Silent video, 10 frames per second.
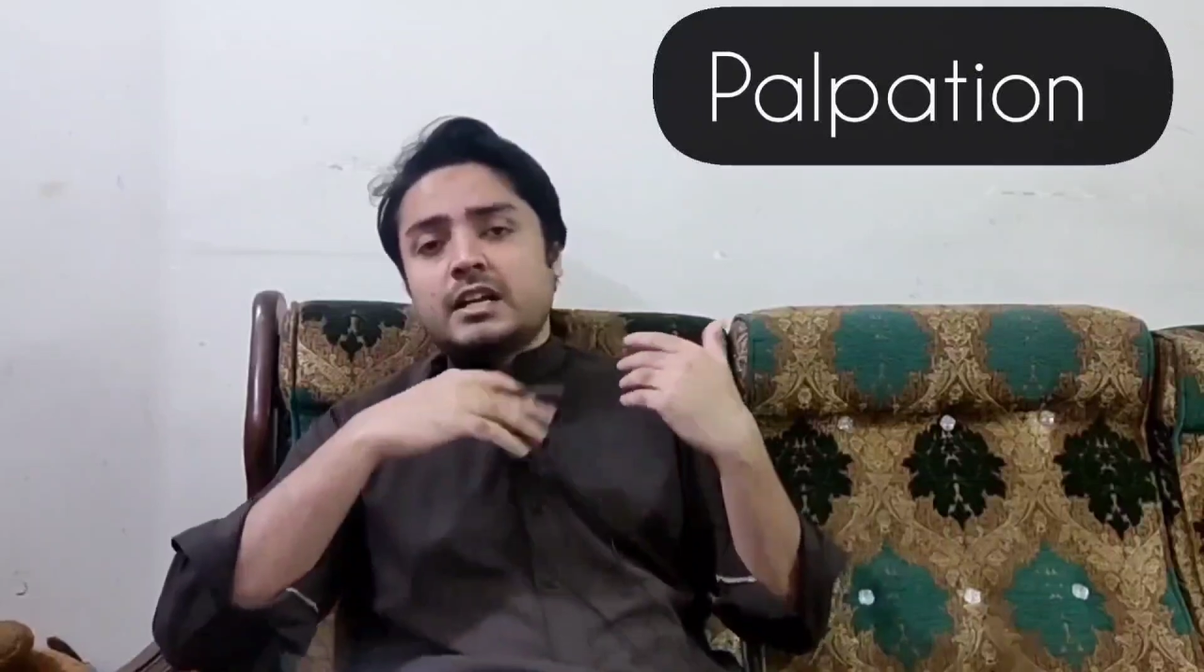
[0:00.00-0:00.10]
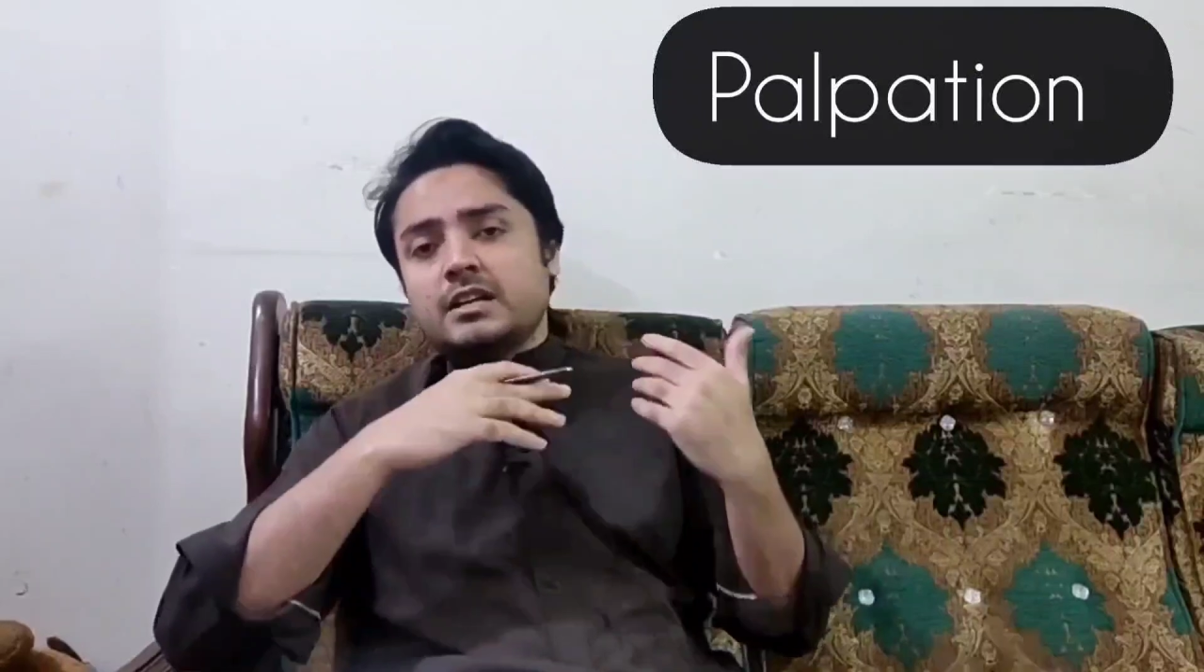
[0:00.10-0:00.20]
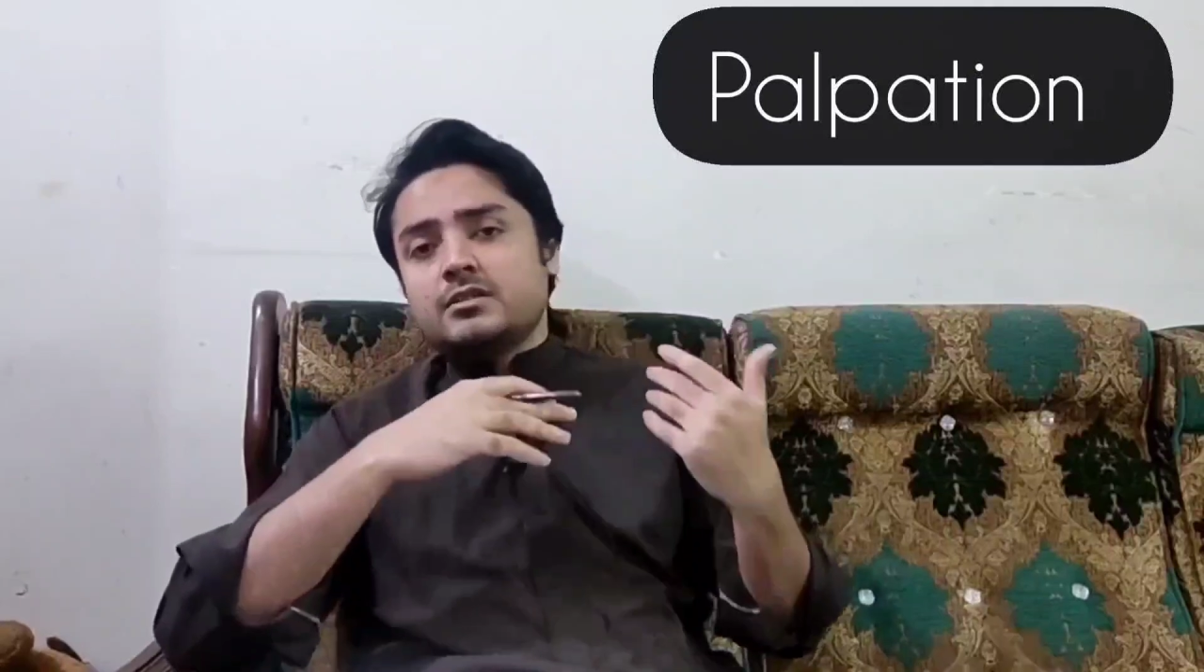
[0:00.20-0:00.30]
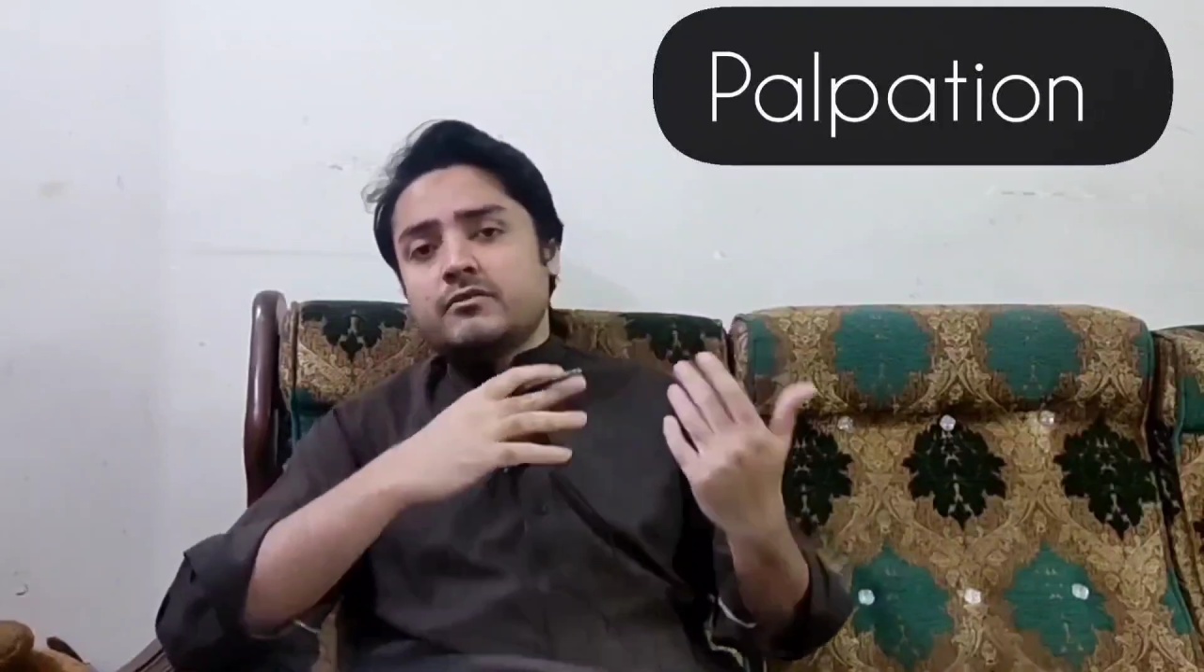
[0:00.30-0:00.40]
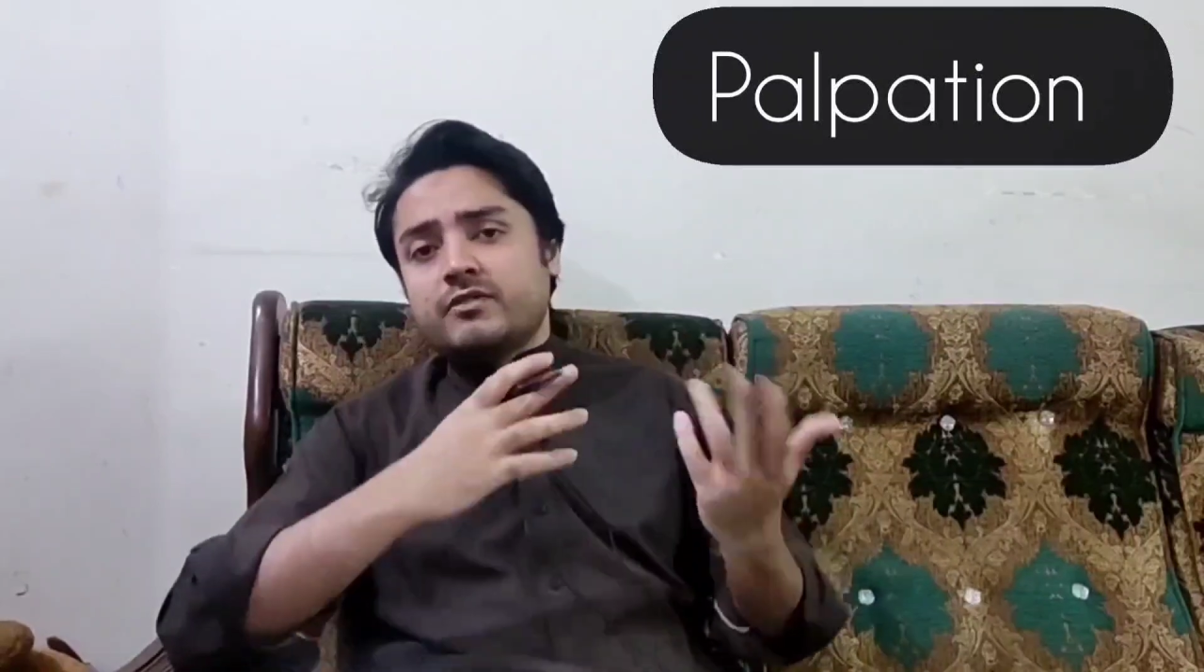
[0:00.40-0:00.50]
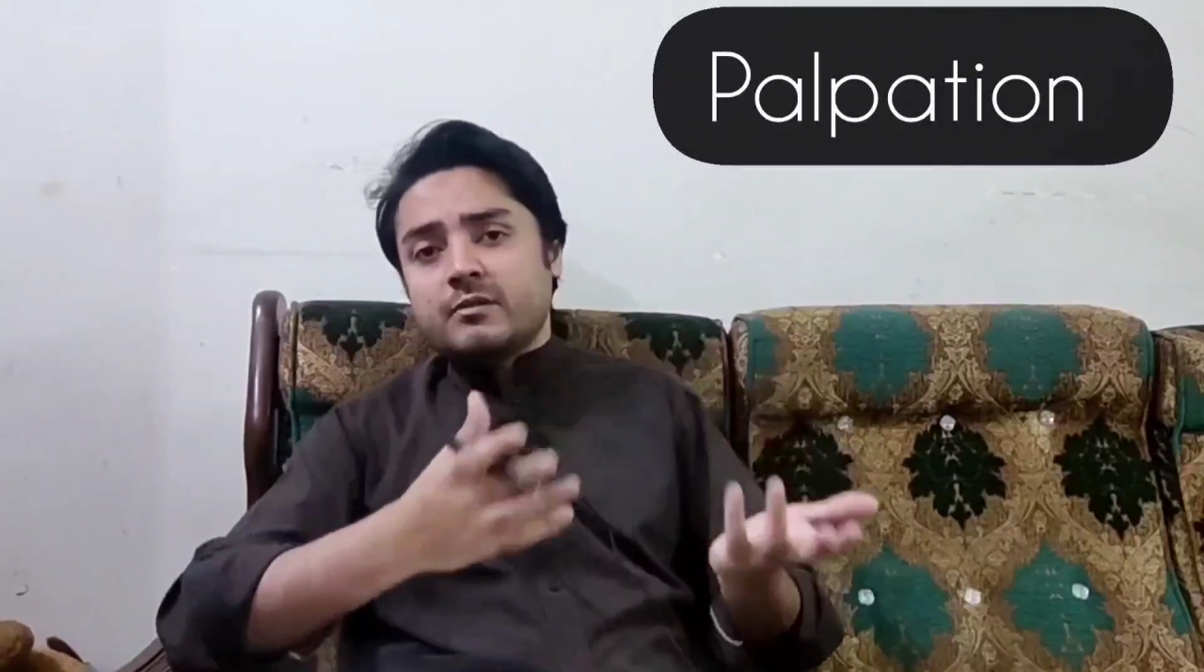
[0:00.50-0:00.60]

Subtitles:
cases of